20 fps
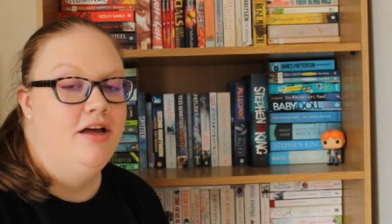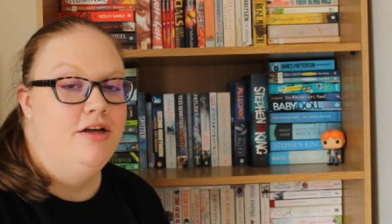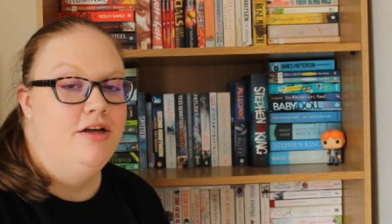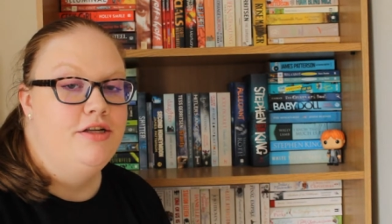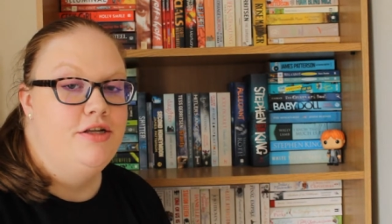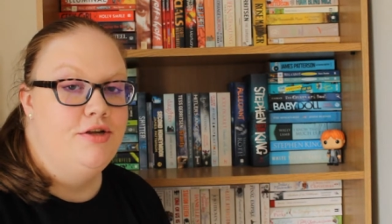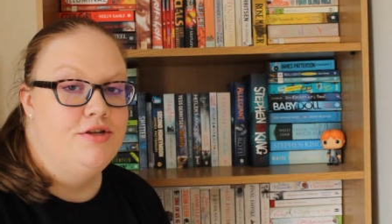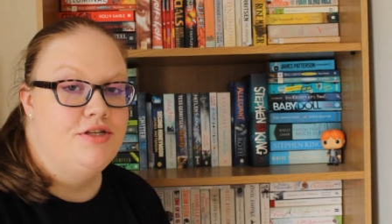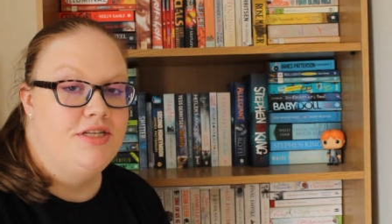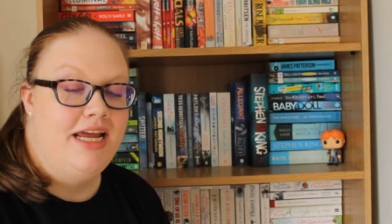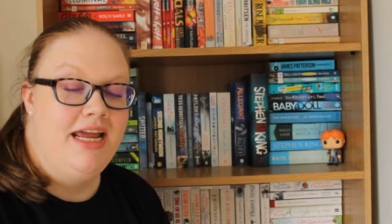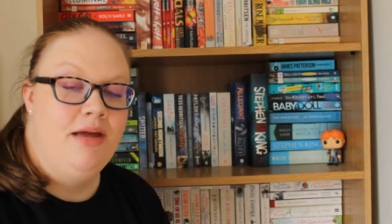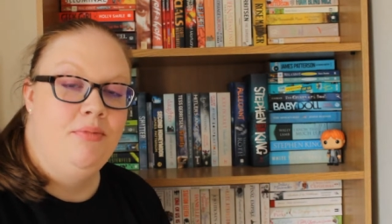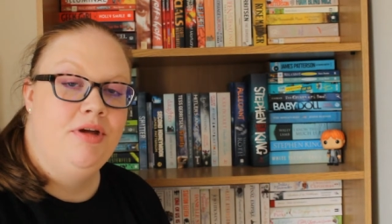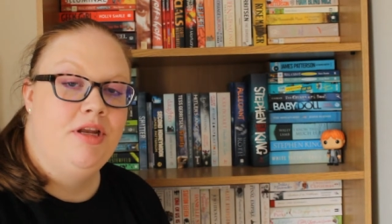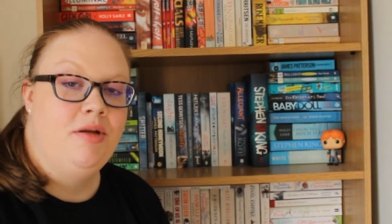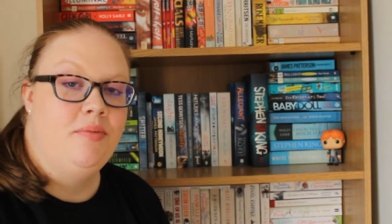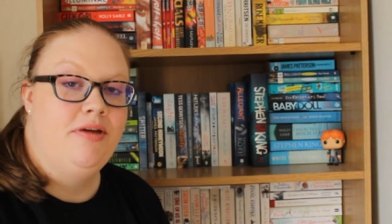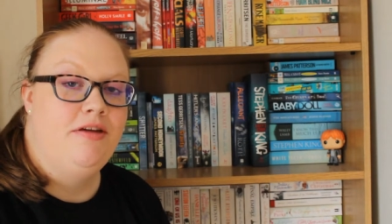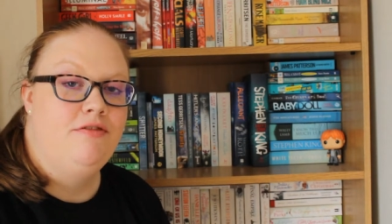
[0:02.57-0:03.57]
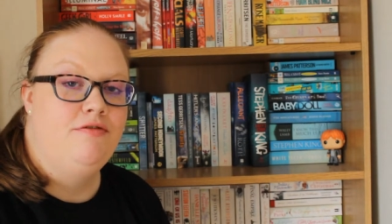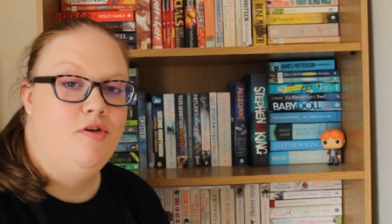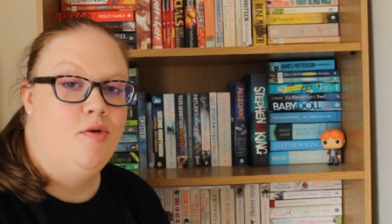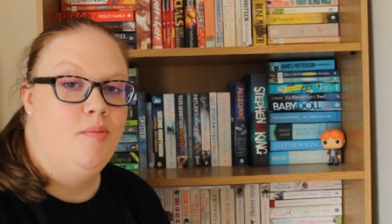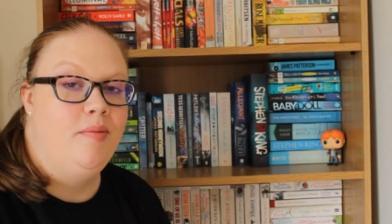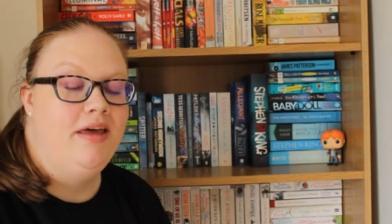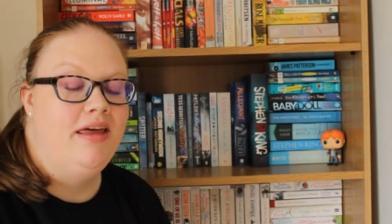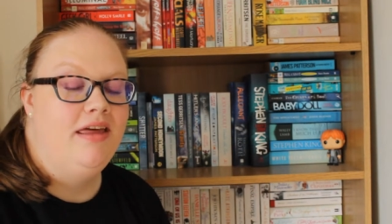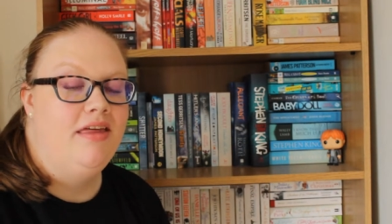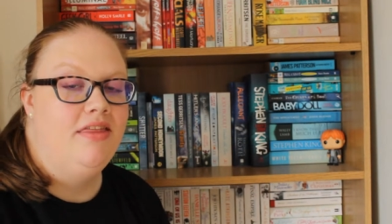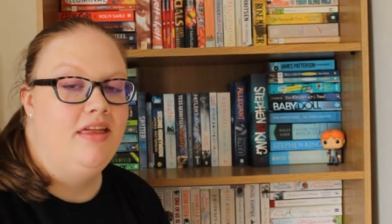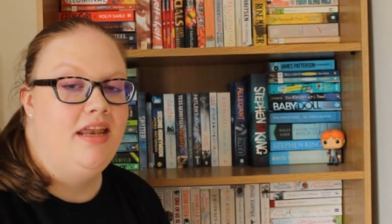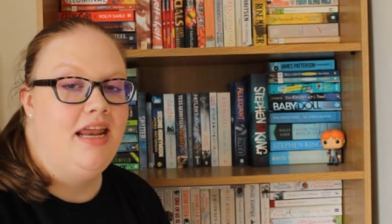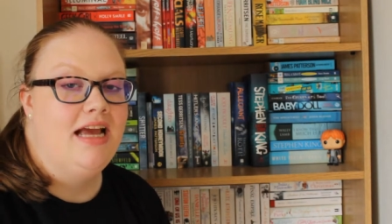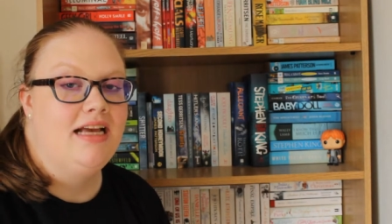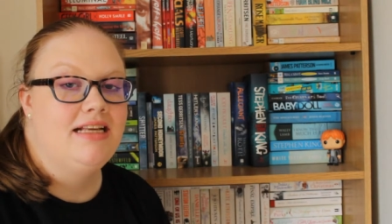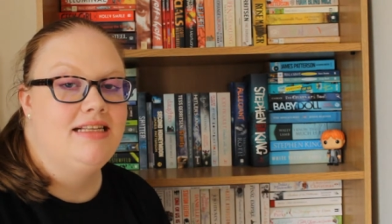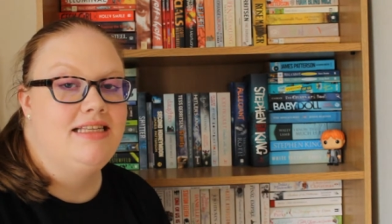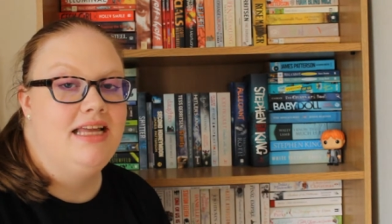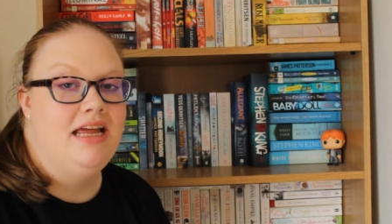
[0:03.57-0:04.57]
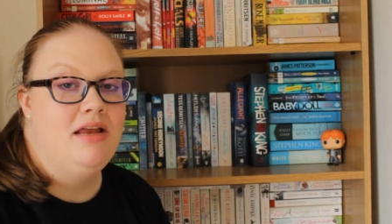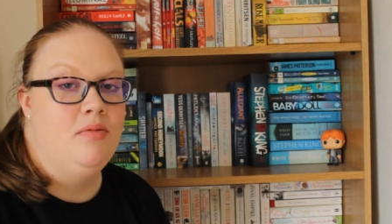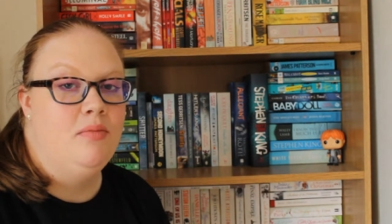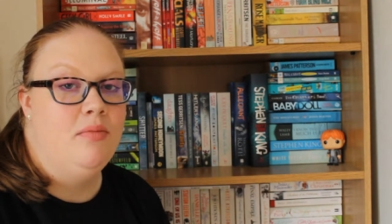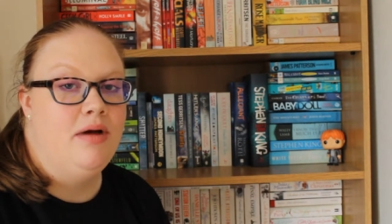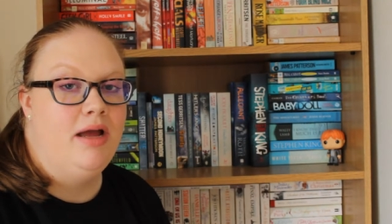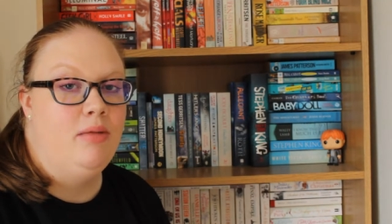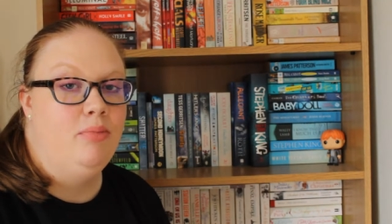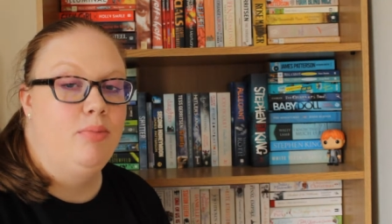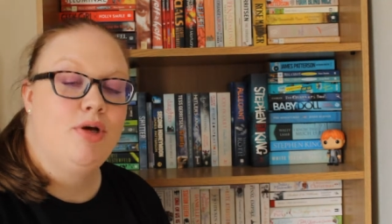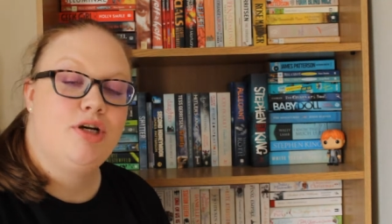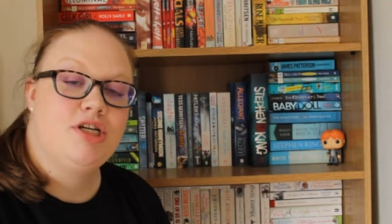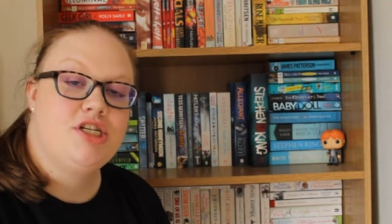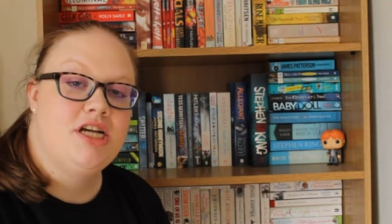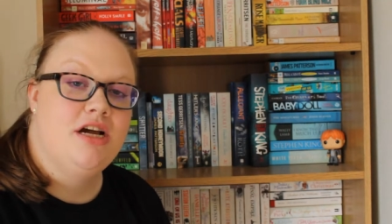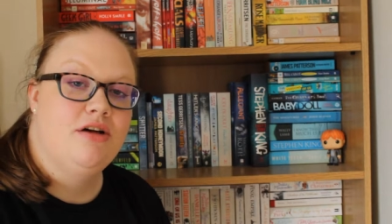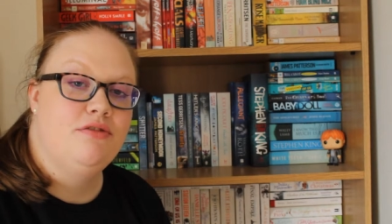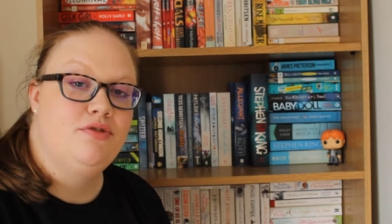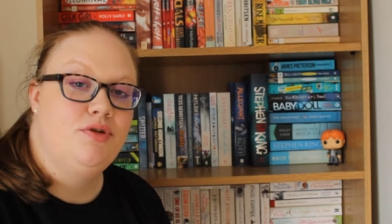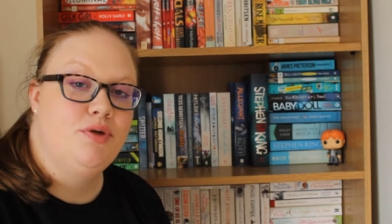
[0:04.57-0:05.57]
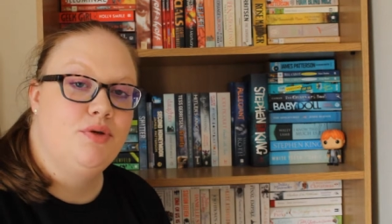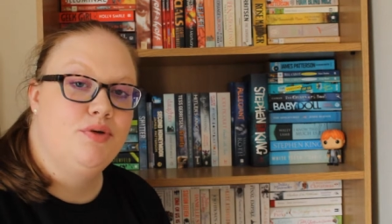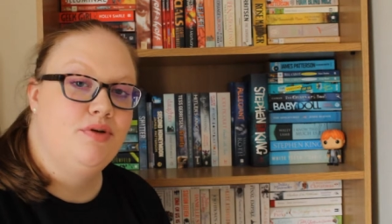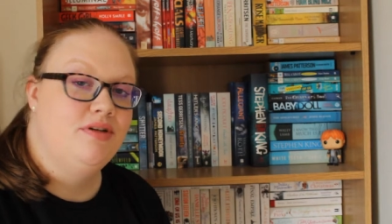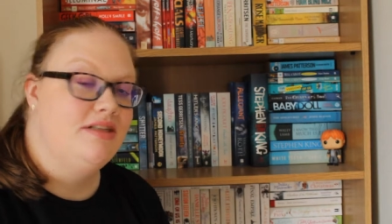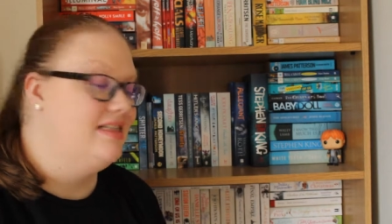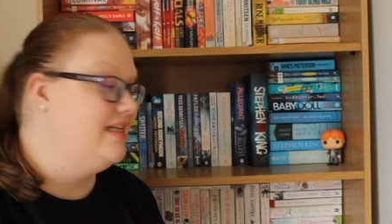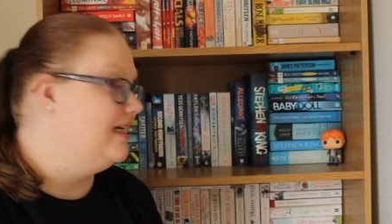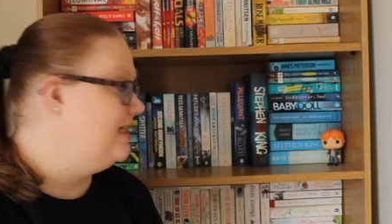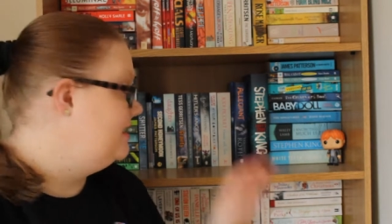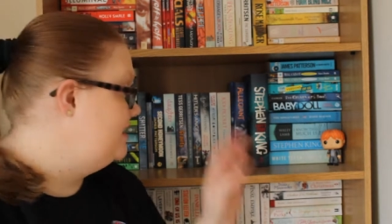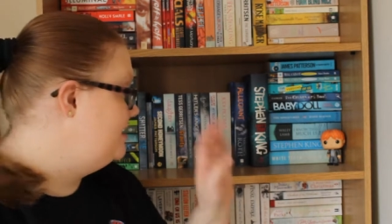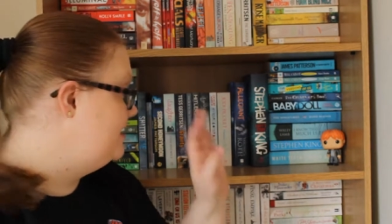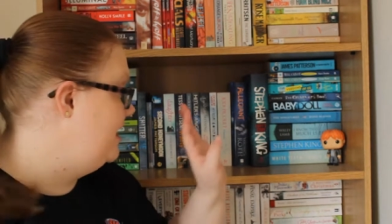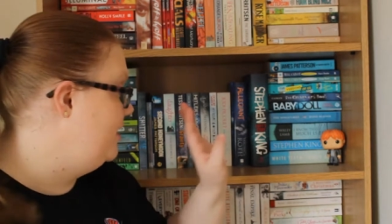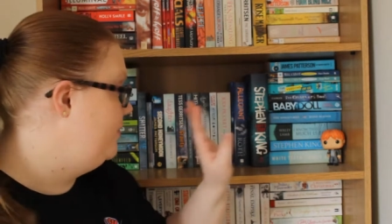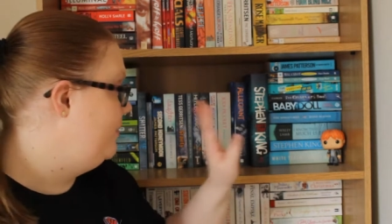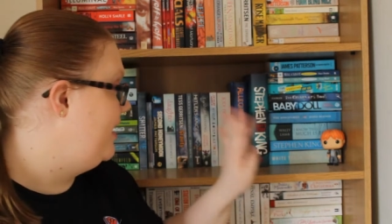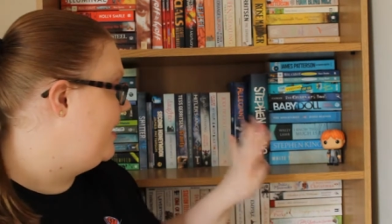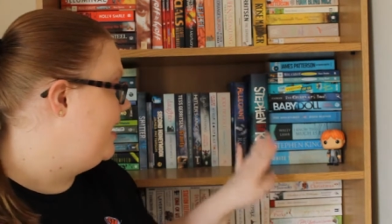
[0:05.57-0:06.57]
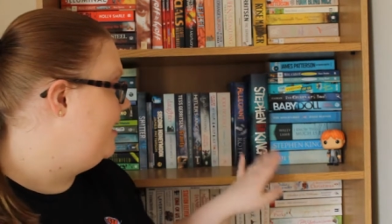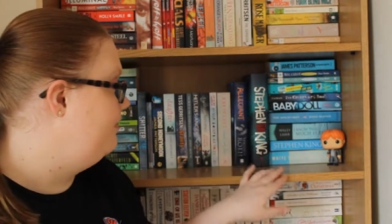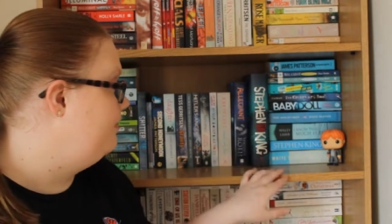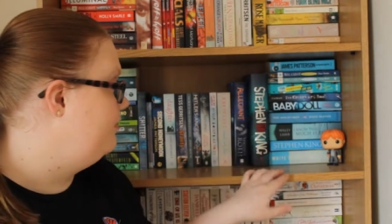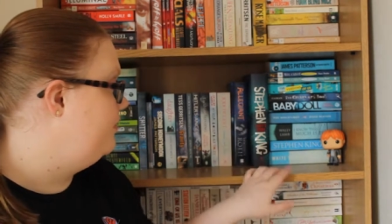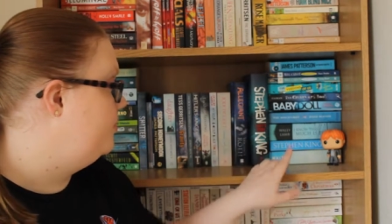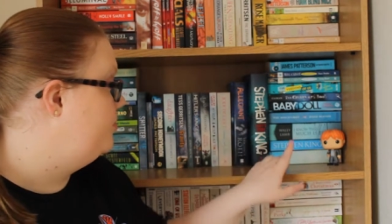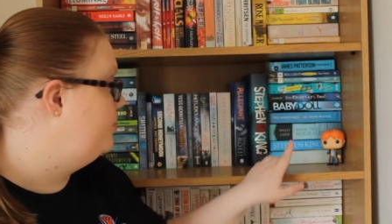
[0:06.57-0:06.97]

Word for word: So today I'm going to be filming the next in my bookshelf tours and today we have the